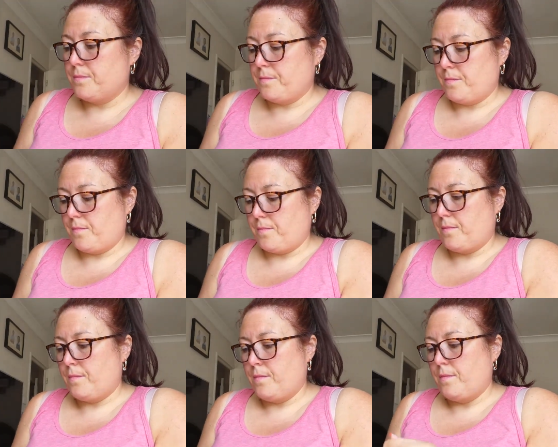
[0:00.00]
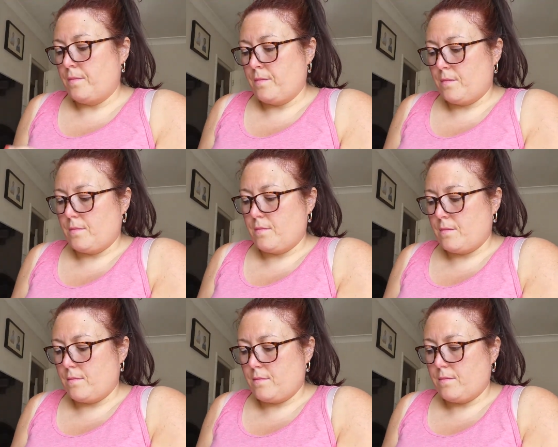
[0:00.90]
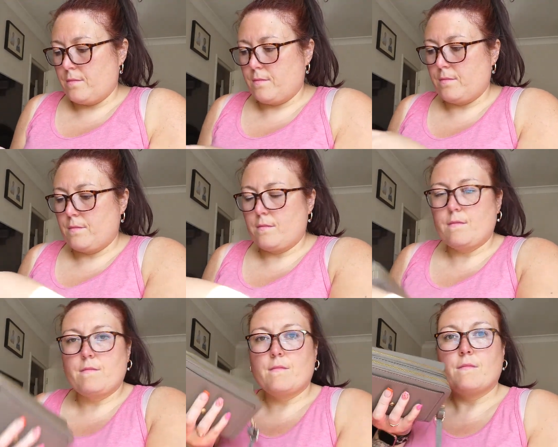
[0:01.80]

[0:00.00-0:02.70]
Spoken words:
Nobody speaks.